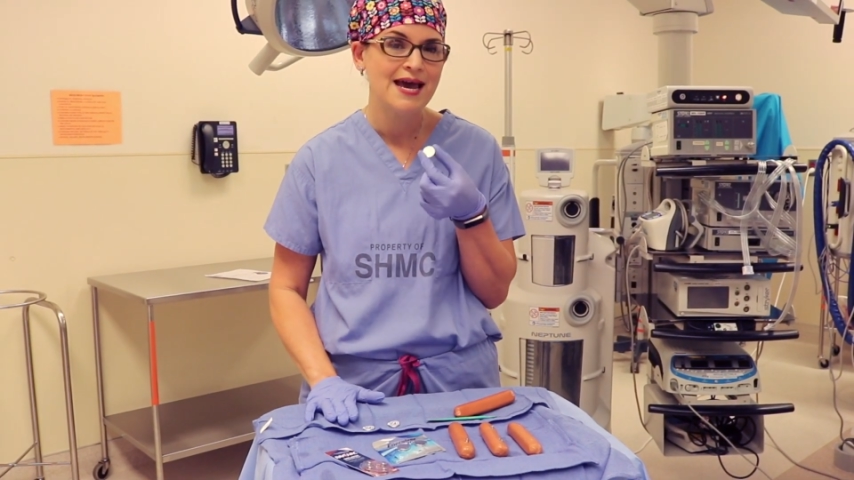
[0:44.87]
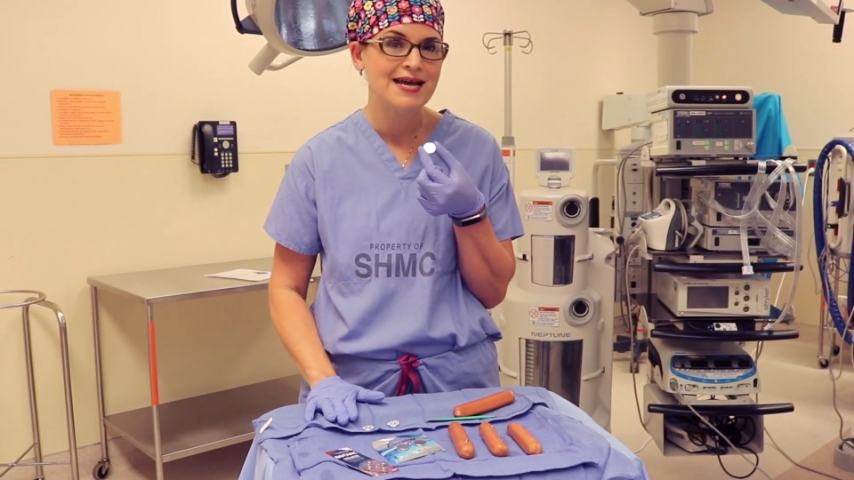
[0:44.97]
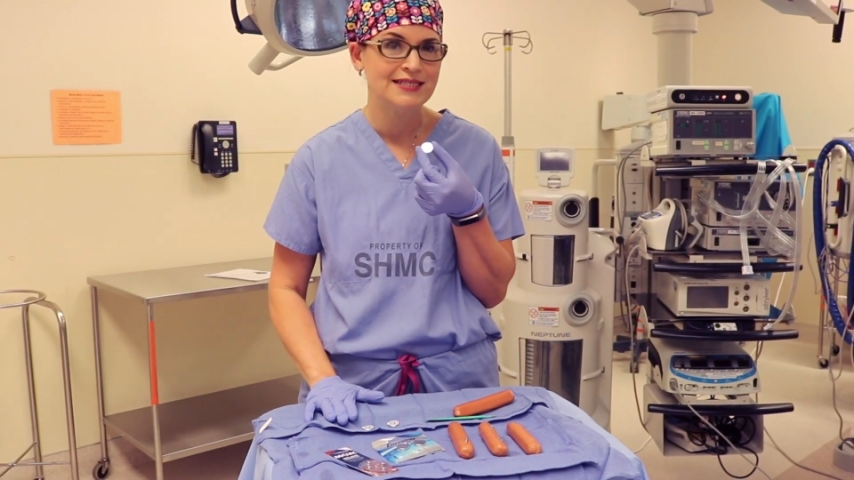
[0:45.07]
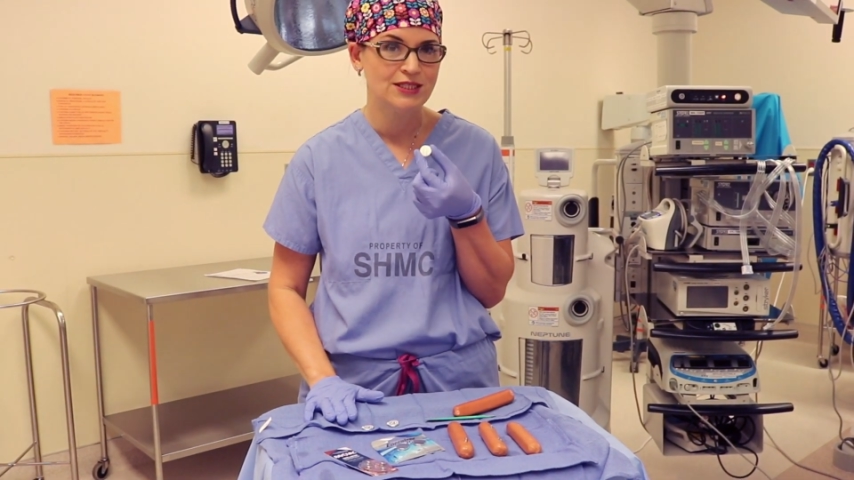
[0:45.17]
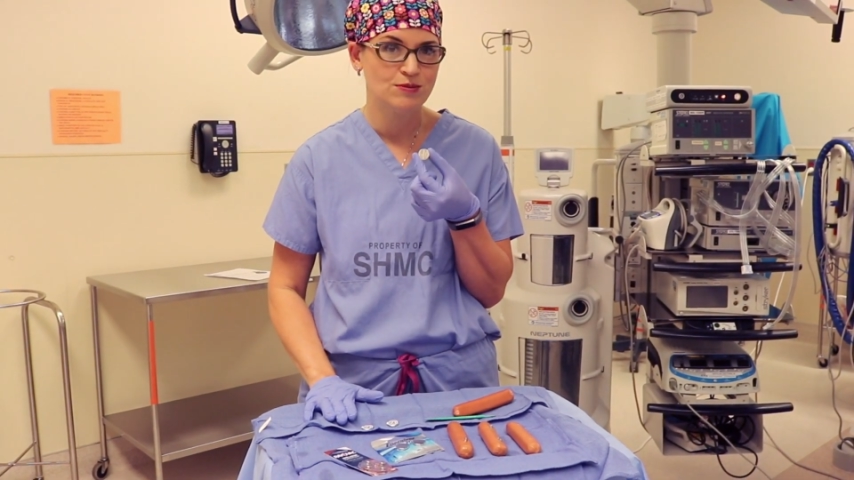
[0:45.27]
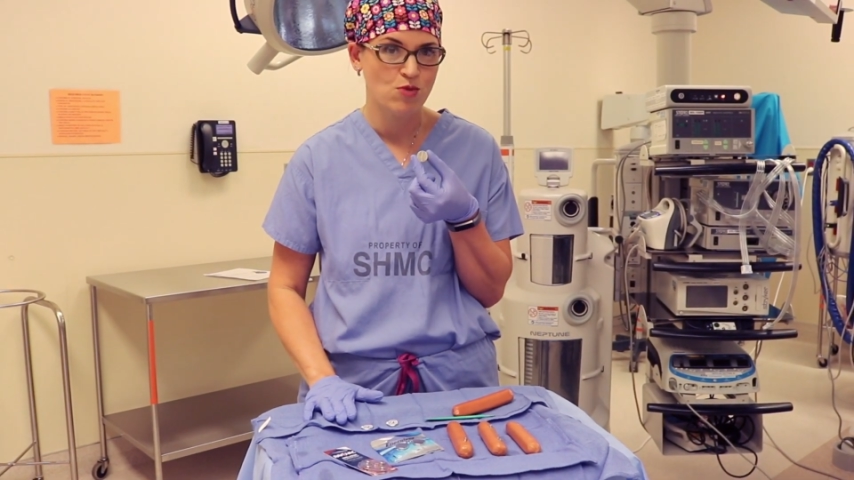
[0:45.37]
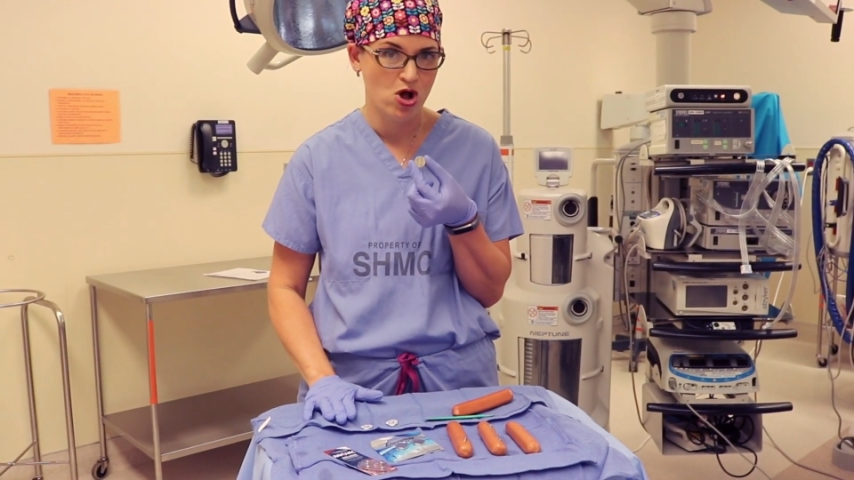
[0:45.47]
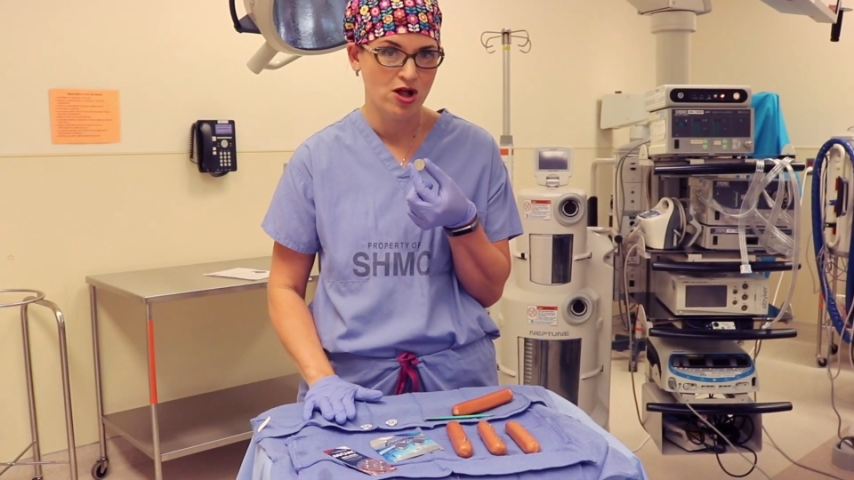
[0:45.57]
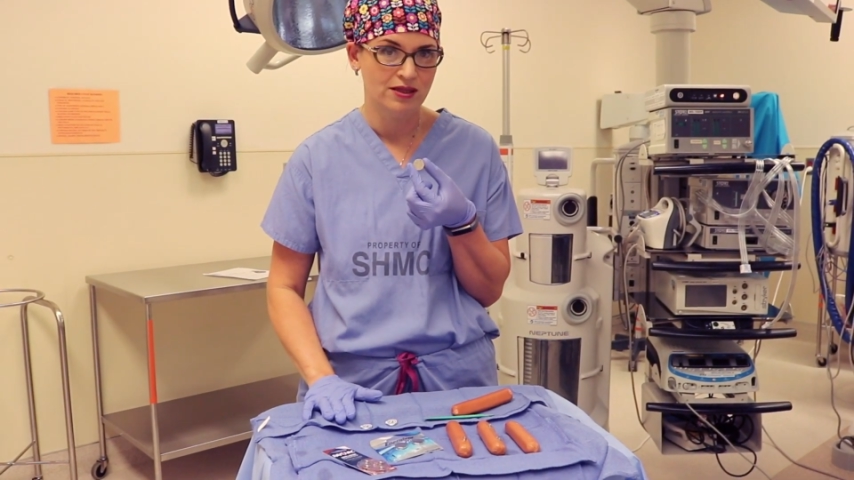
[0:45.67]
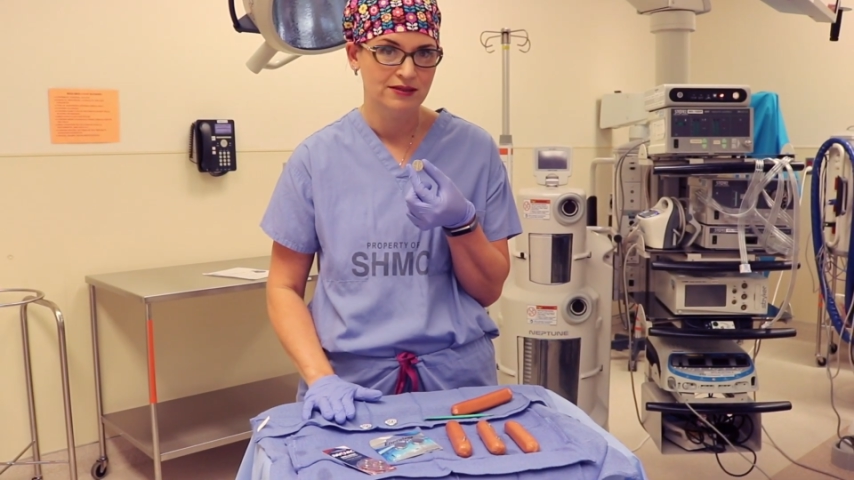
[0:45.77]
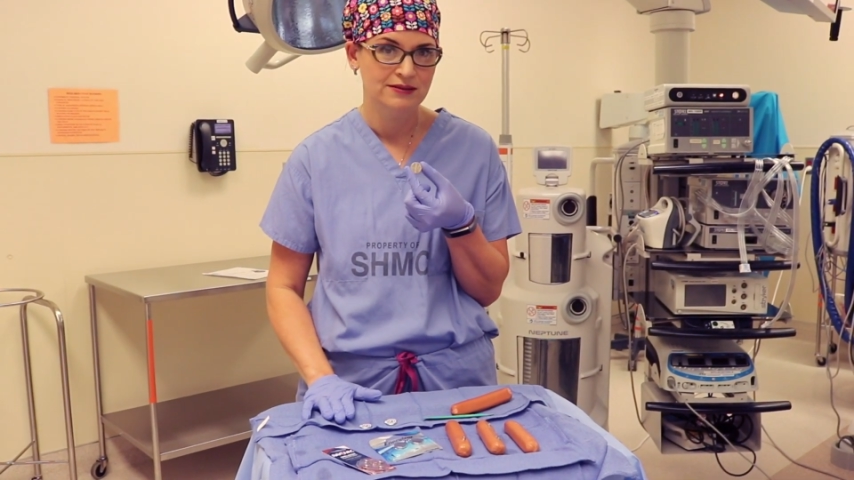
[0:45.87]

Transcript: and small.